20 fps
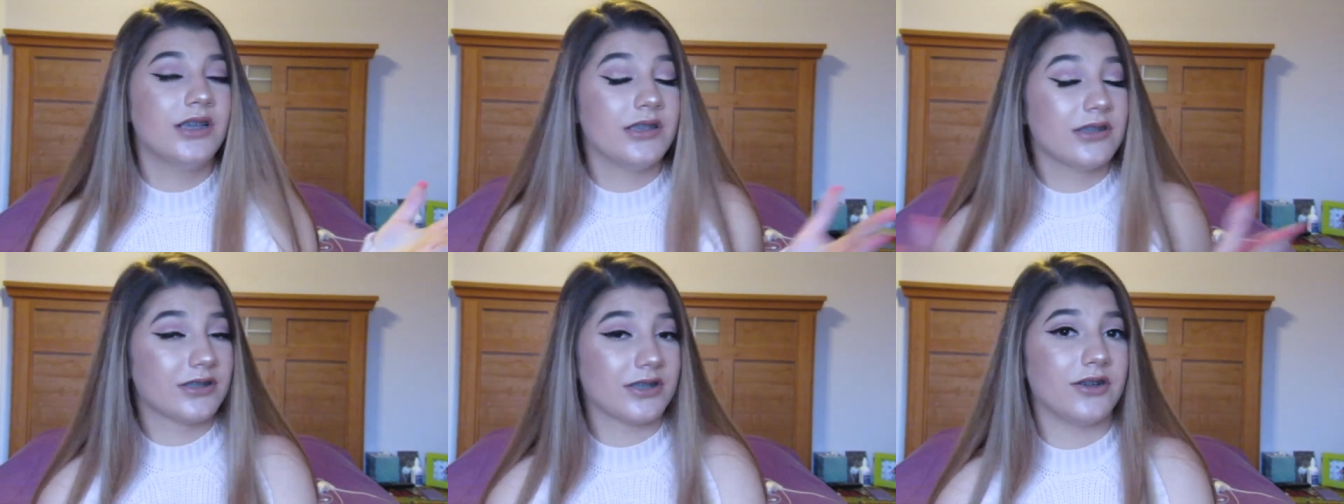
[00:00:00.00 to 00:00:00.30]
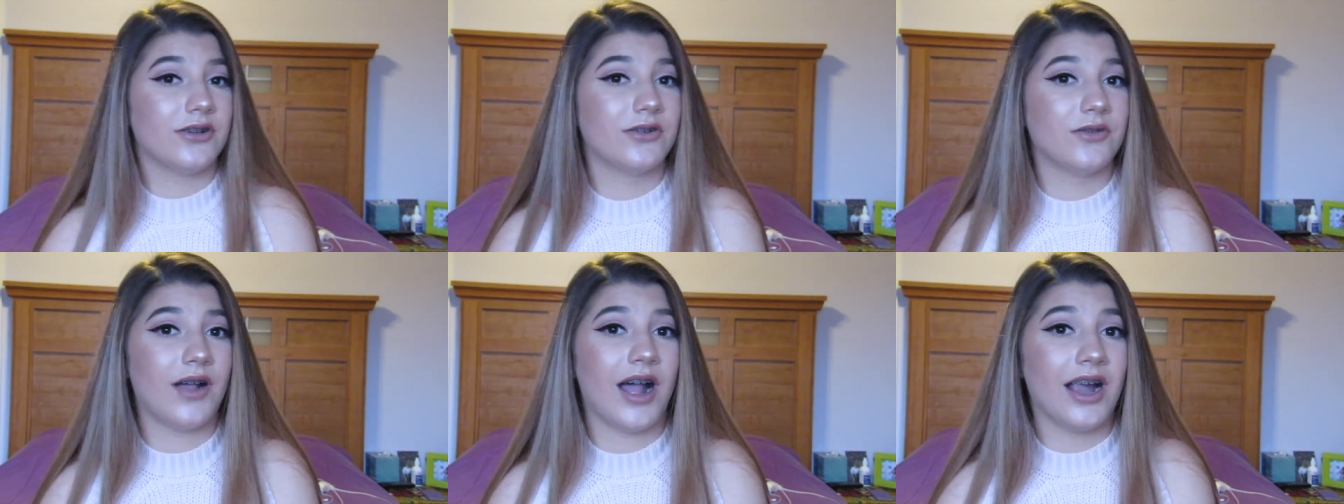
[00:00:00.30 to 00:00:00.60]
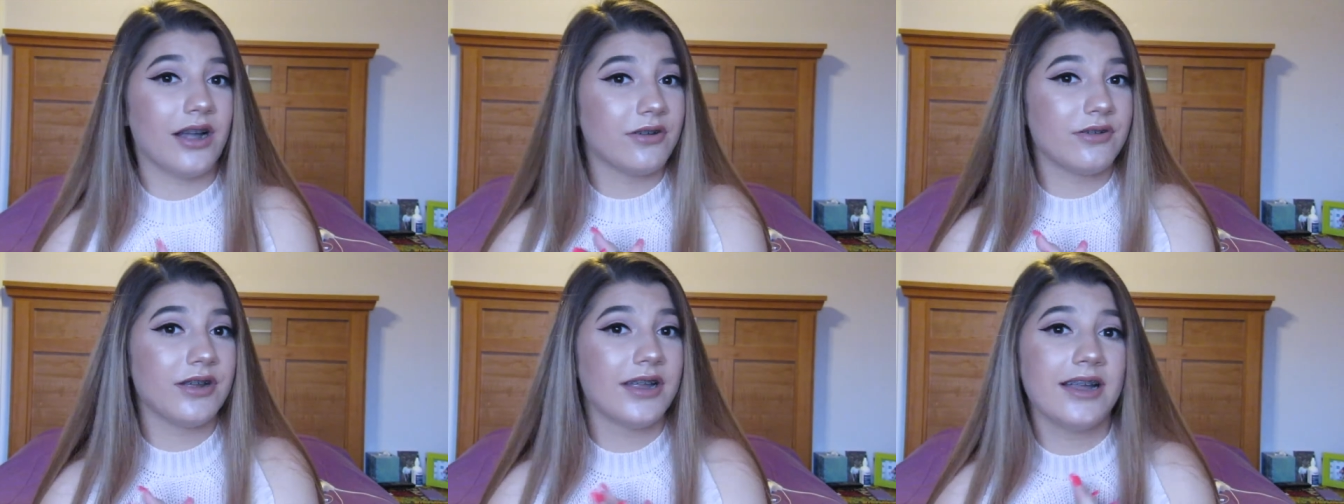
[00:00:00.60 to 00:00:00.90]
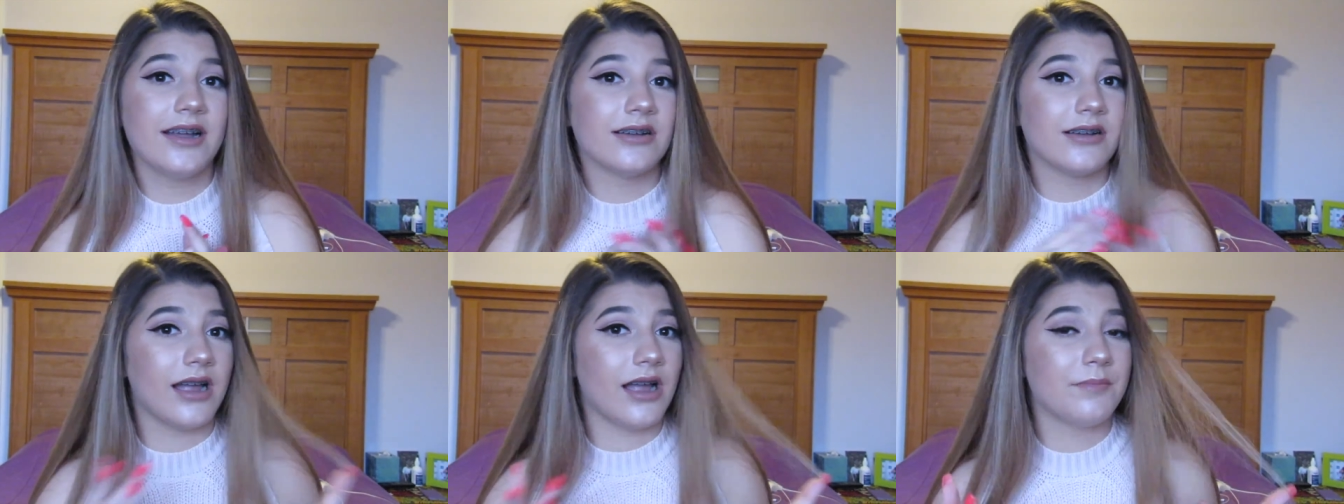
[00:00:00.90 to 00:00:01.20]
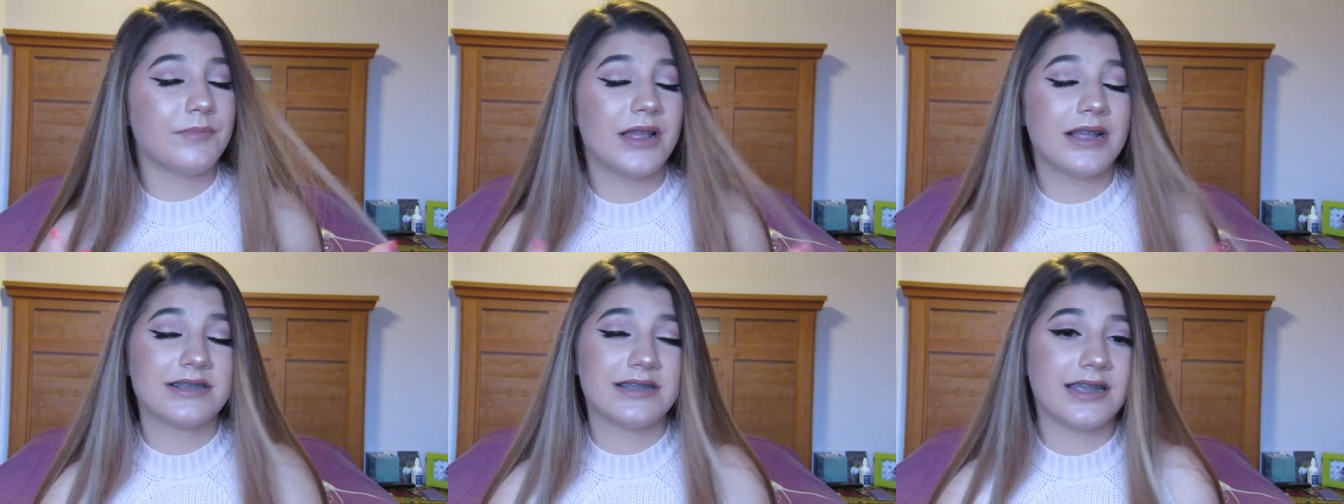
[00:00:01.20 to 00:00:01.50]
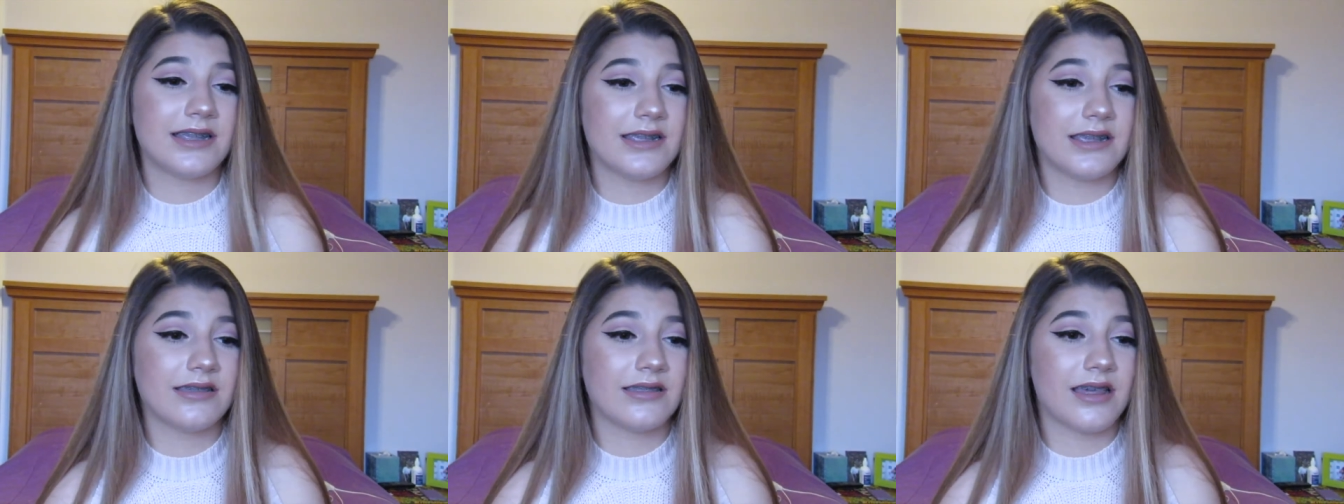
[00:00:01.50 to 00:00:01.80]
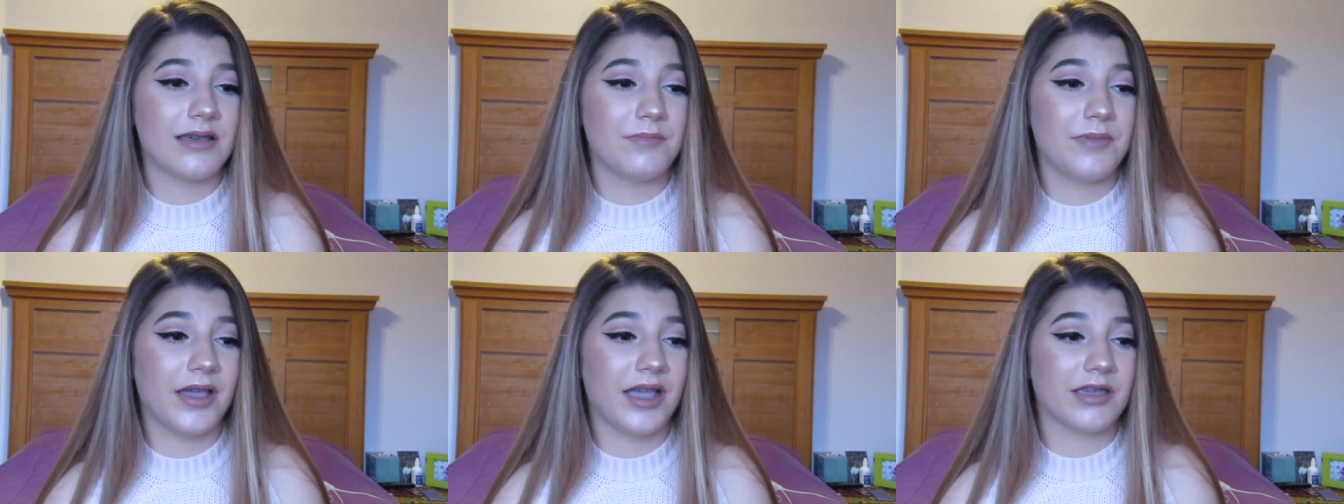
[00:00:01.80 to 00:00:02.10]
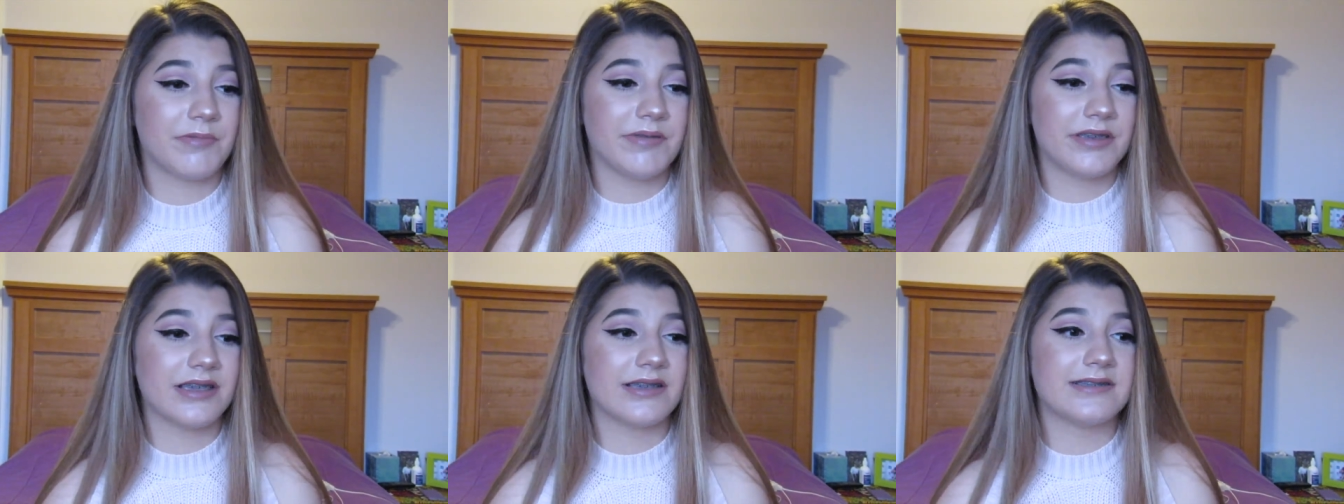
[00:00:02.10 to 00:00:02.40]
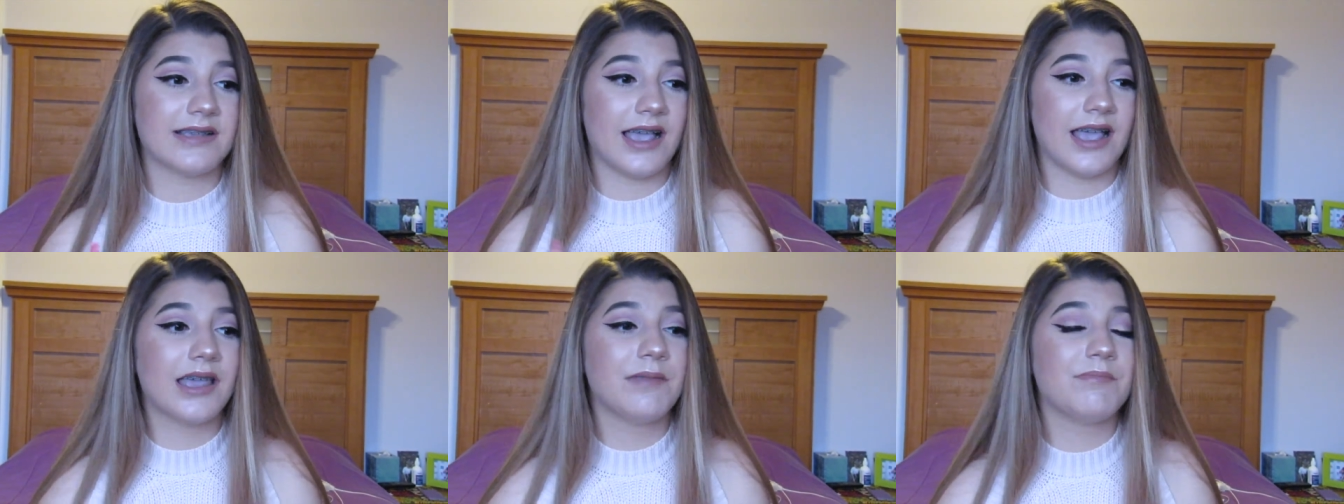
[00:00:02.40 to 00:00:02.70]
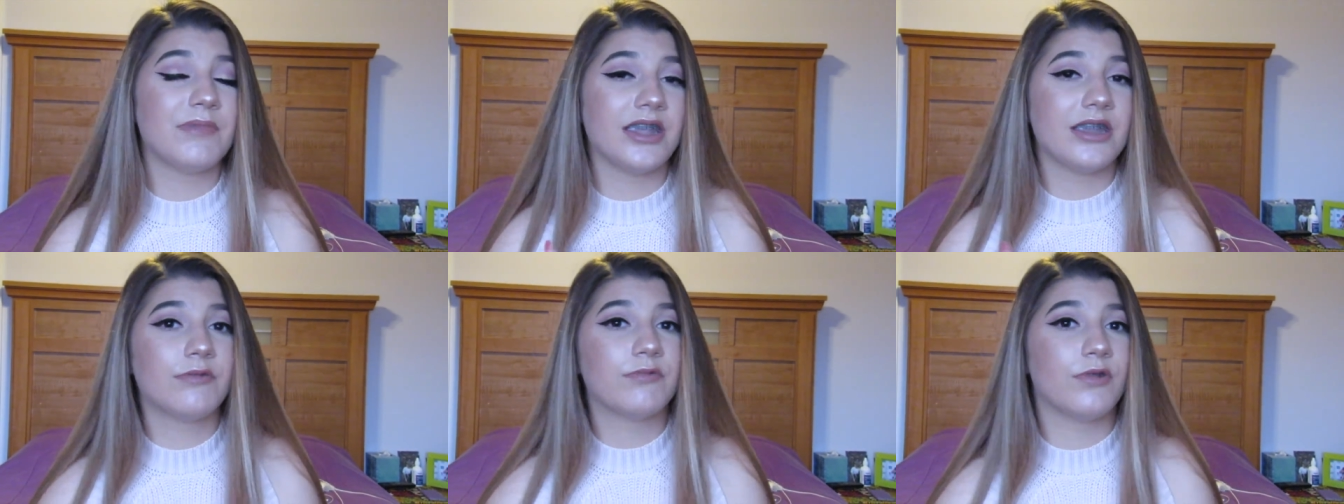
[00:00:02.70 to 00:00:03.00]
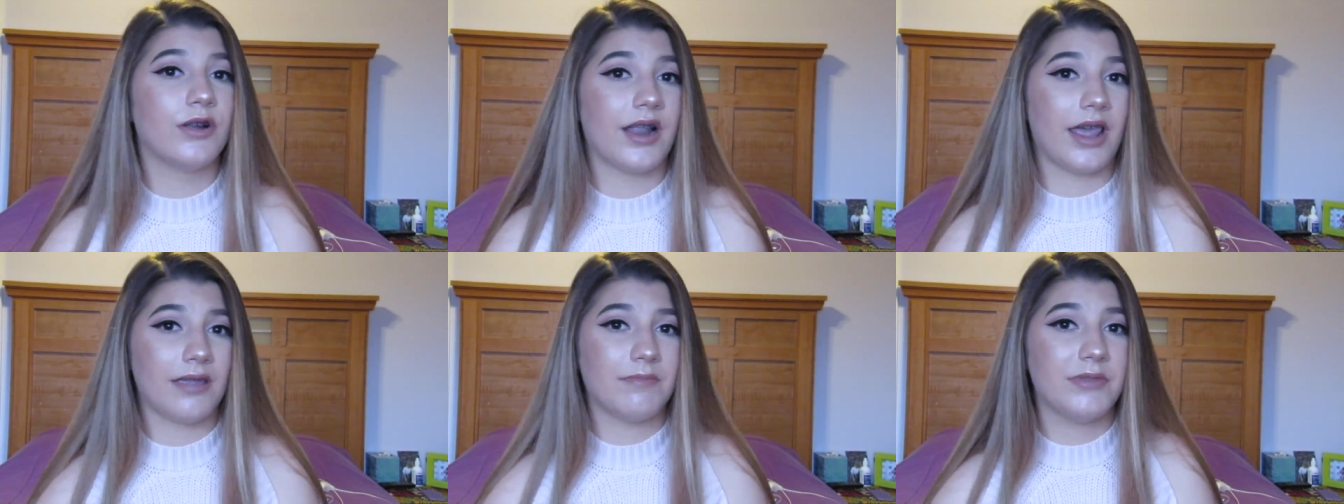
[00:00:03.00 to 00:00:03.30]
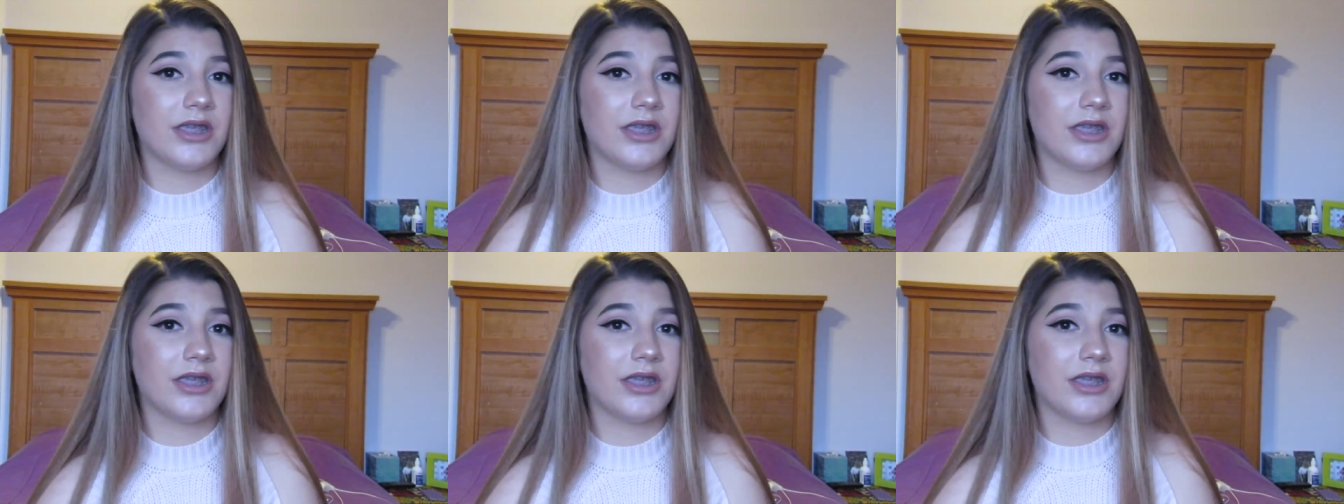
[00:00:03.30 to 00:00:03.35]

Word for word: So I don't care. I'm not taking that back because I mean what I